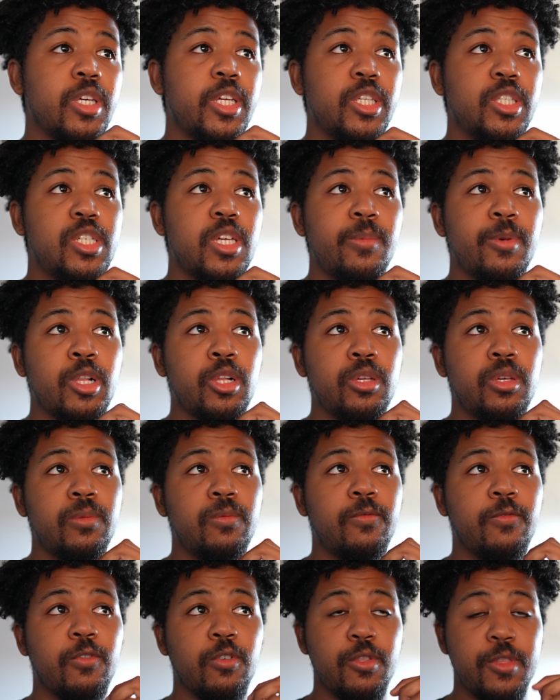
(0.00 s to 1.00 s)
And typically
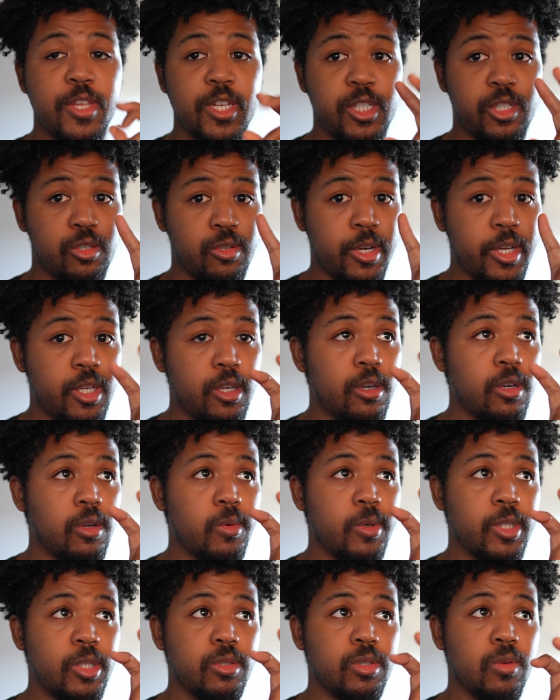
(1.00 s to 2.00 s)
for this trick, you're going to
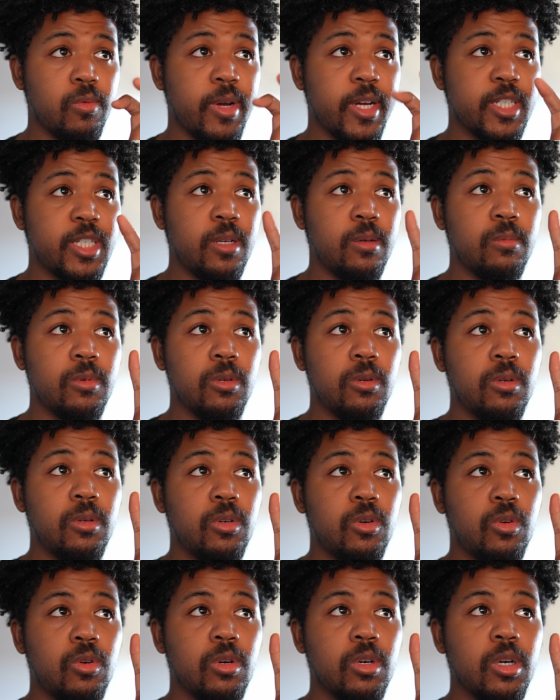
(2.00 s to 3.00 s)
want to use a rectangle
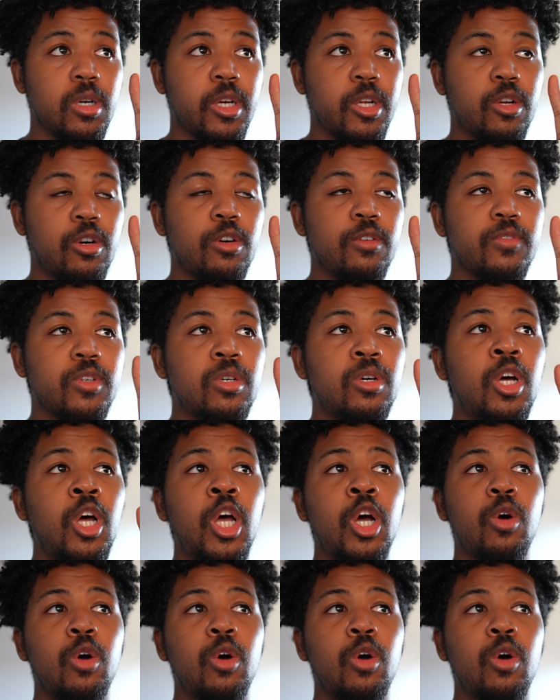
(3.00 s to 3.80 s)
or an oval.